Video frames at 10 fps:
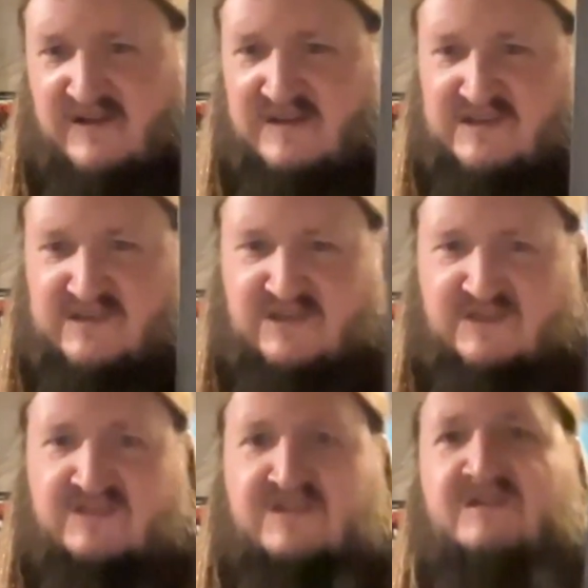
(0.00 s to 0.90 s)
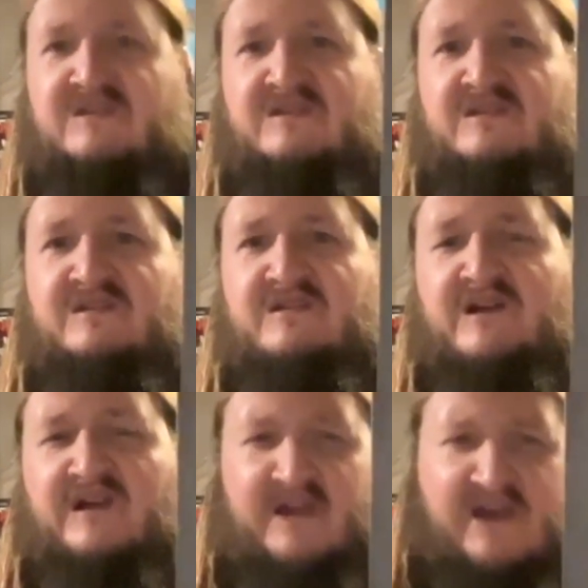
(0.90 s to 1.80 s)
It's just
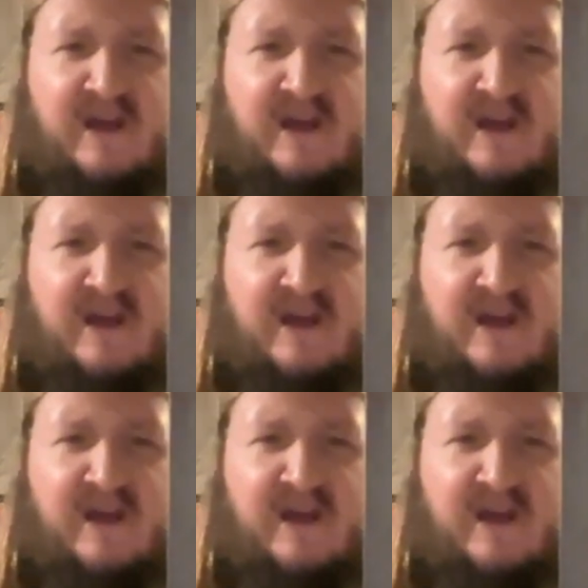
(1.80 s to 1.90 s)
an